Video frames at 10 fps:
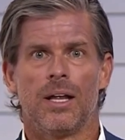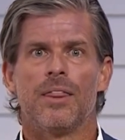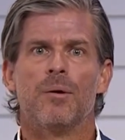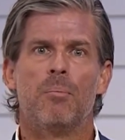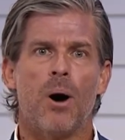
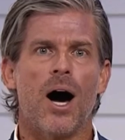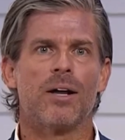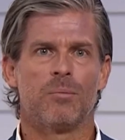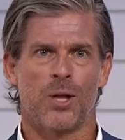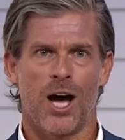The
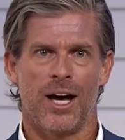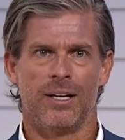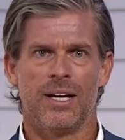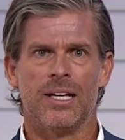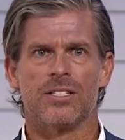bottom line
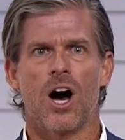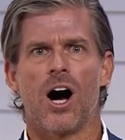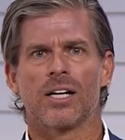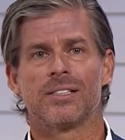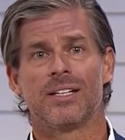is
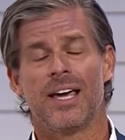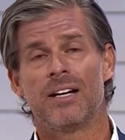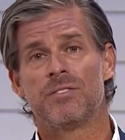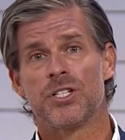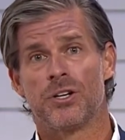
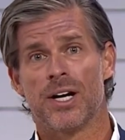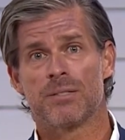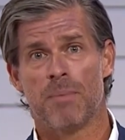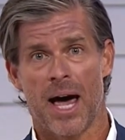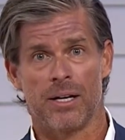oxidative stress
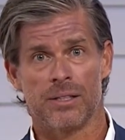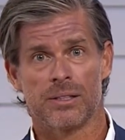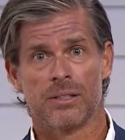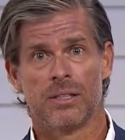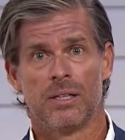
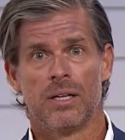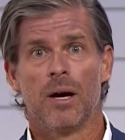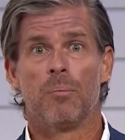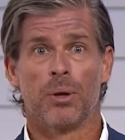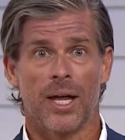matters,
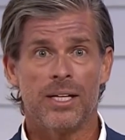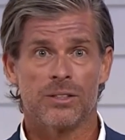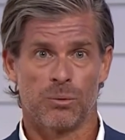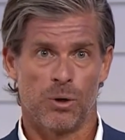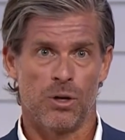plays
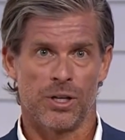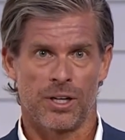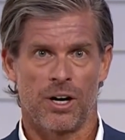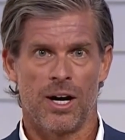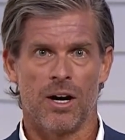a role in
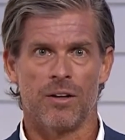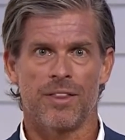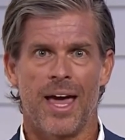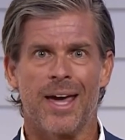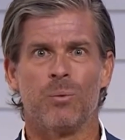our health,
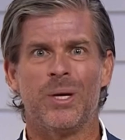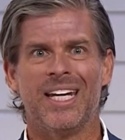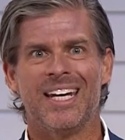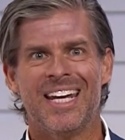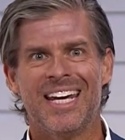and we
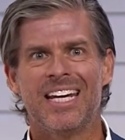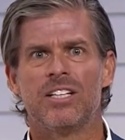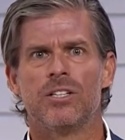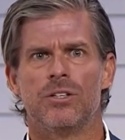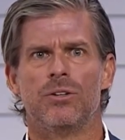need
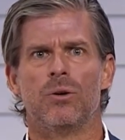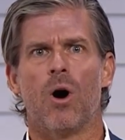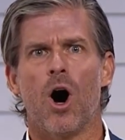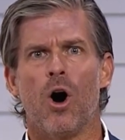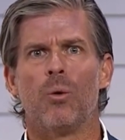to do
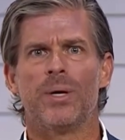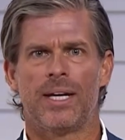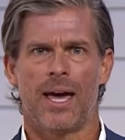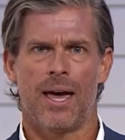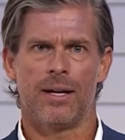all we
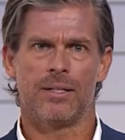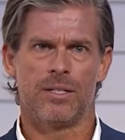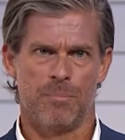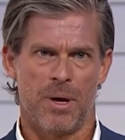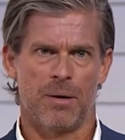can
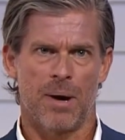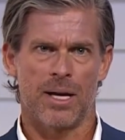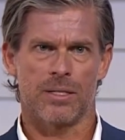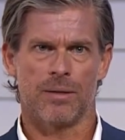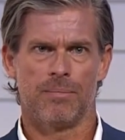to
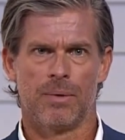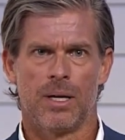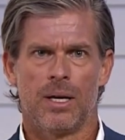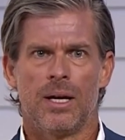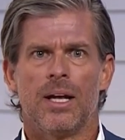minimize it.
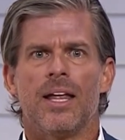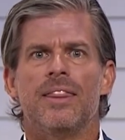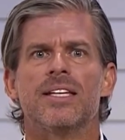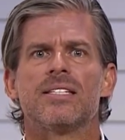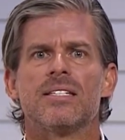
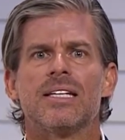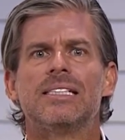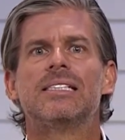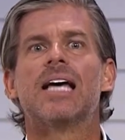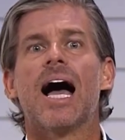This is
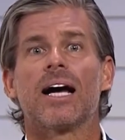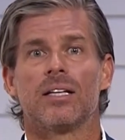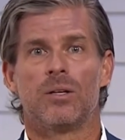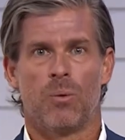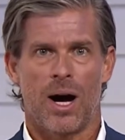
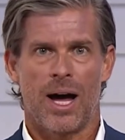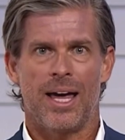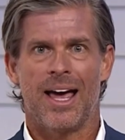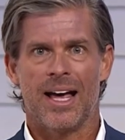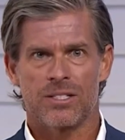exactly why
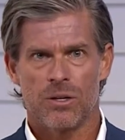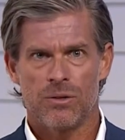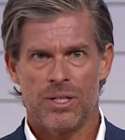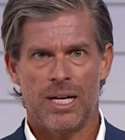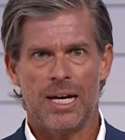
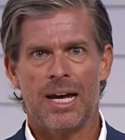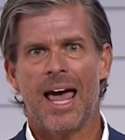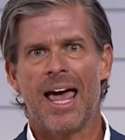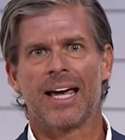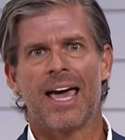SOD
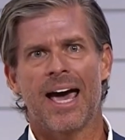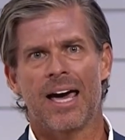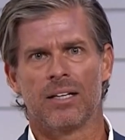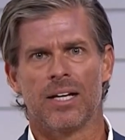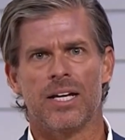and
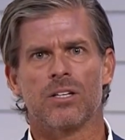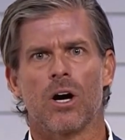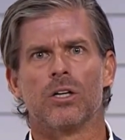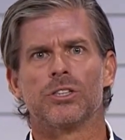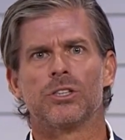catalase
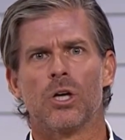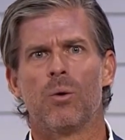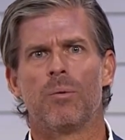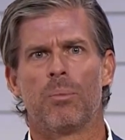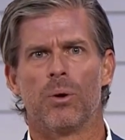are
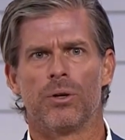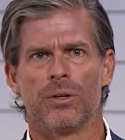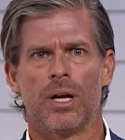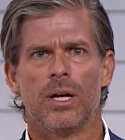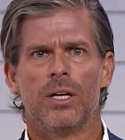so
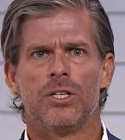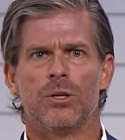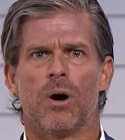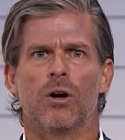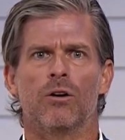important to
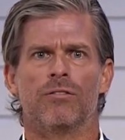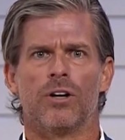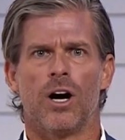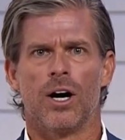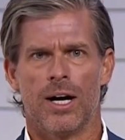our
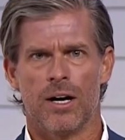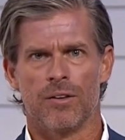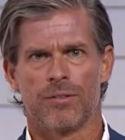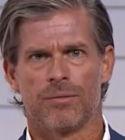overall health,